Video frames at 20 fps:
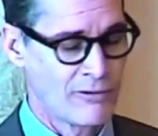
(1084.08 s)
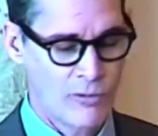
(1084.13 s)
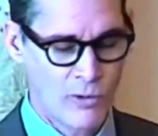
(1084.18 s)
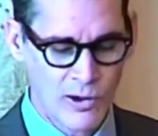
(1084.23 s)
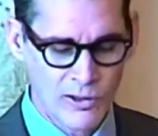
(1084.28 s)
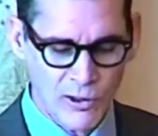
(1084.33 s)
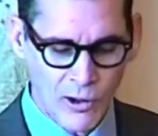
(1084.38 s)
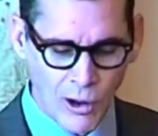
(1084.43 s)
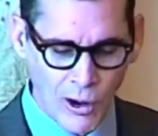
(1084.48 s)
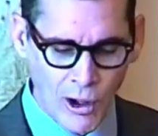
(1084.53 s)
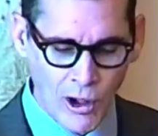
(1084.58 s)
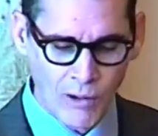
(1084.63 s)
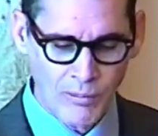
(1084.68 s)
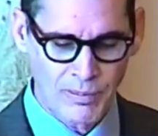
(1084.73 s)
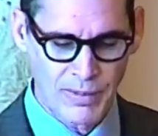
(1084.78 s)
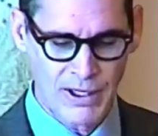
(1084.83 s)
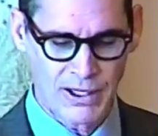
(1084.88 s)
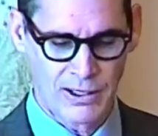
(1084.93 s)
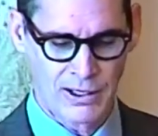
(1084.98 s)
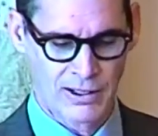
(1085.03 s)
with all
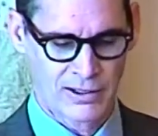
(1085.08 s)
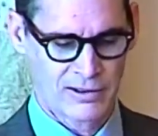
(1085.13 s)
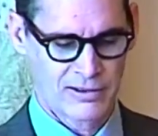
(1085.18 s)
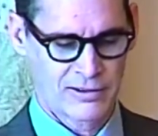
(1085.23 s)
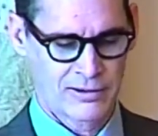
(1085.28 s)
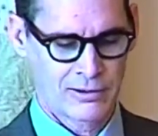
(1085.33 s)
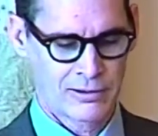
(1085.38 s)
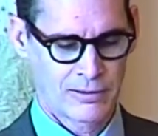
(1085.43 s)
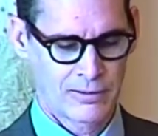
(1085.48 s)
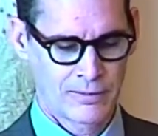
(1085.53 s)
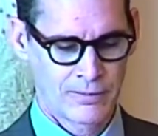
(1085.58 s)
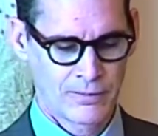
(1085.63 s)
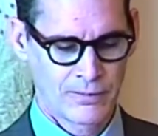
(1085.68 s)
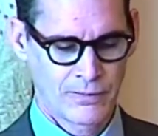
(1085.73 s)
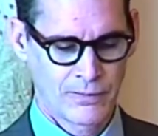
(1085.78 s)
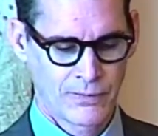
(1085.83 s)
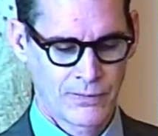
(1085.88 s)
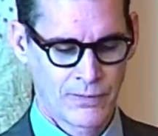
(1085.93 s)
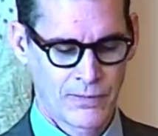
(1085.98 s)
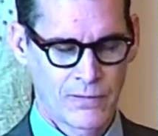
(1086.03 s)
beings.
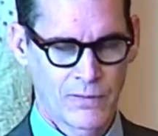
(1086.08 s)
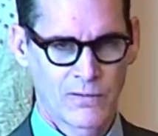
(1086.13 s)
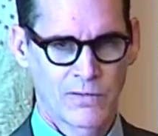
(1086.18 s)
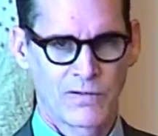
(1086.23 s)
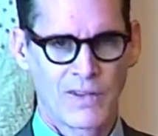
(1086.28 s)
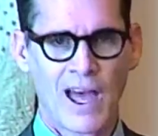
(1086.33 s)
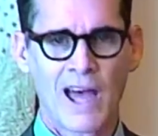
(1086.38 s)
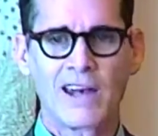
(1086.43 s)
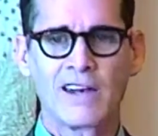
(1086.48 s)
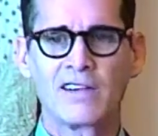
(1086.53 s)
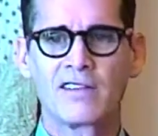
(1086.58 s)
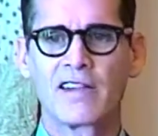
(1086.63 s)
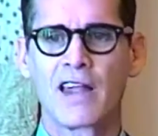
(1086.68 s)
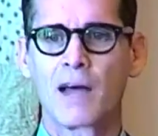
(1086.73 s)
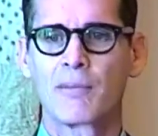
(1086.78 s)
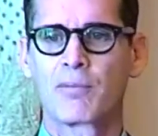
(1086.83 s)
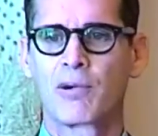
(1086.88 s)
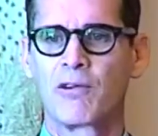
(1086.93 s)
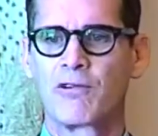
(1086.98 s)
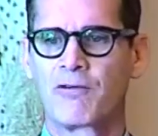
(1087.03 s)
That is
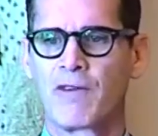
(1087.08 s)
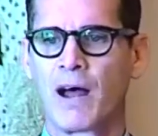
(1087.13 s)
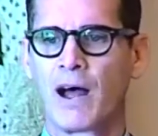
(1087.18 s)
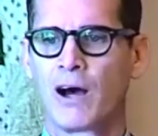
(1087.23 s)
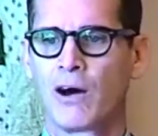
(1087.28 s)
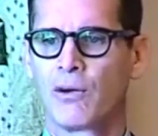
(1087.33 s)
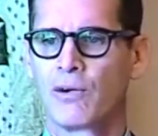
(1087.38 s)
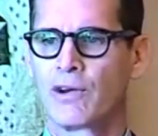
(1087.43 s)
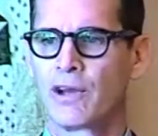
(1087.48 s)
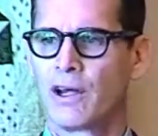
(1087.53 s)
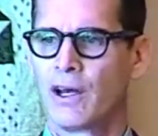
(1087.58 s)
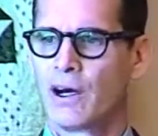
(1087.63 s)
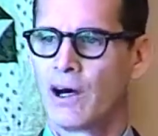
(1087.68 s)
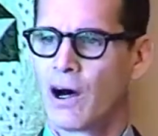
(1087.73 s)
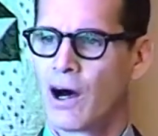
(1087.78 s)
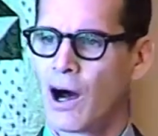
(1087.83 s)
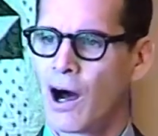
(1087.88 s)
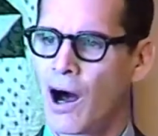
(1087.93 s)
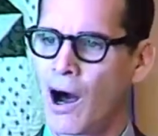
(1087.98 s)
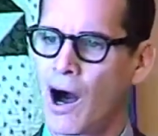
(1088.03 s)
that profound
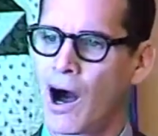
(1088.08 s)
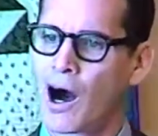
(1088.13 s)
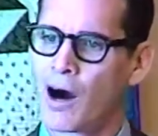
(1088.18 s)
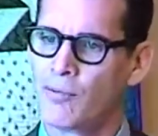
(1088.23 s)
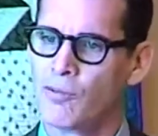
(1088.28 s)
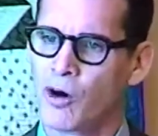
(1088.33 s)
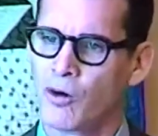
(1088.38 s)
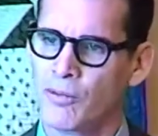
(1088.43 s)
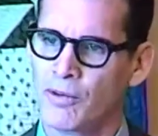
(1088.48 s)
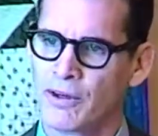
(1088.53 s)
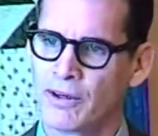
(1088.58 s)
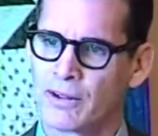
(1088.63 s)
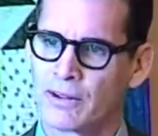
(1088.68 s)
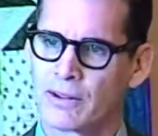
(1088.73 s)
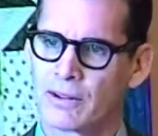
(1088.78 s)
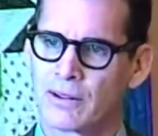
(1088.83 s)
aha moment.